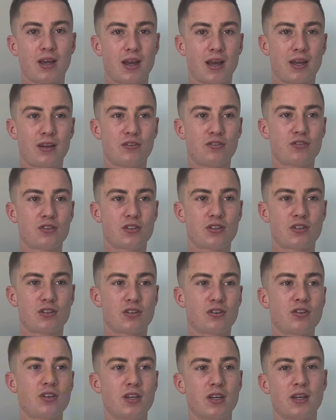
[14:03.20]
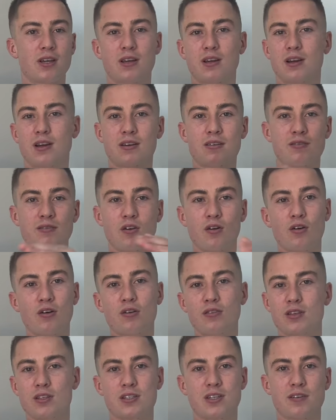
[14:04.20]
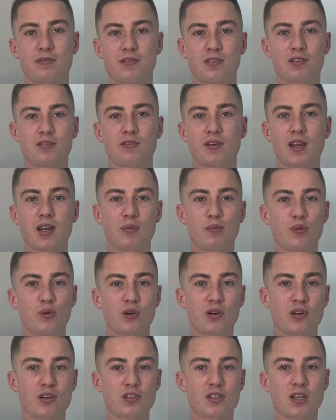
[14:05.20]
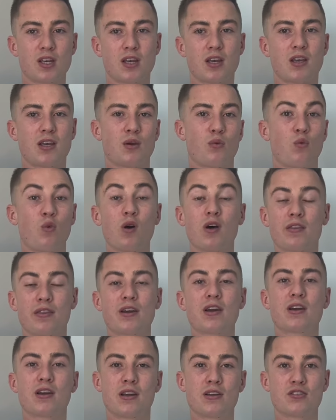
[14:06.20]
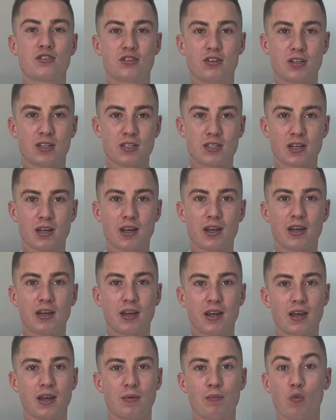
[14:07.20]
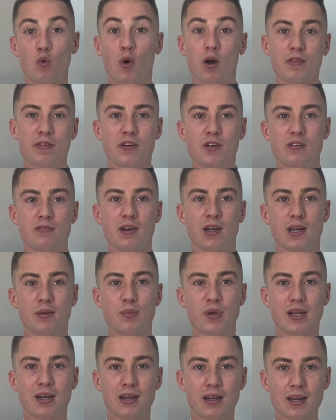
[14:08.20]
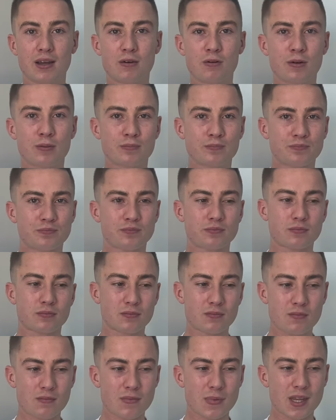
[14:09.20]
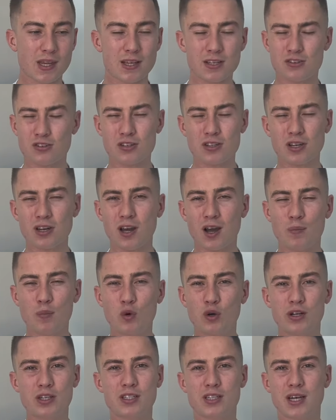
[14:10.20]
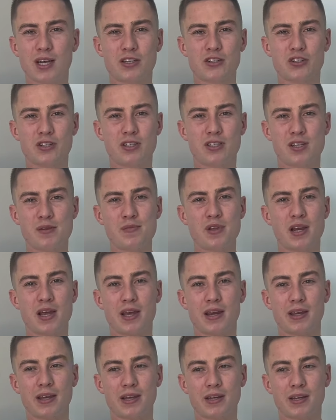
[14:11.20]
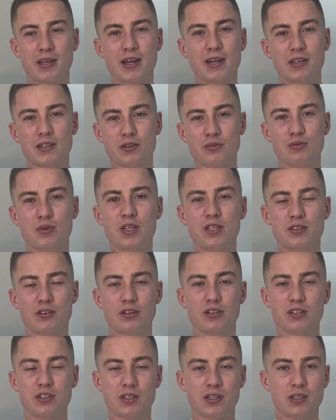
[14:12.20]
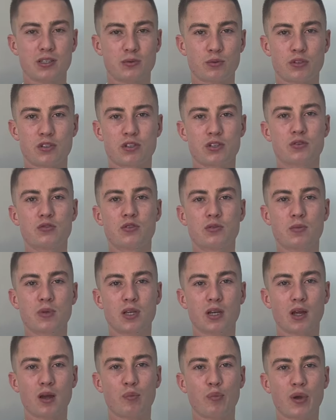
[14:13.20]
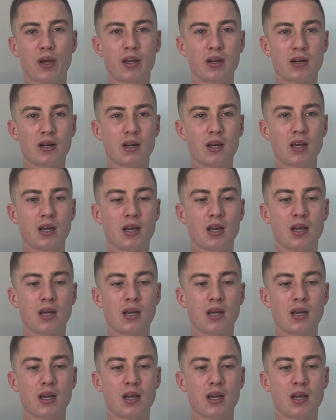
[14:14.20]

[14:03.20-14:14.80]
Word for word: and you're just studying kind of all these different developers, what their history is like, what they're developing now. It's just a lot more intellectually stimulating and getting to research things, which suits me a lot better.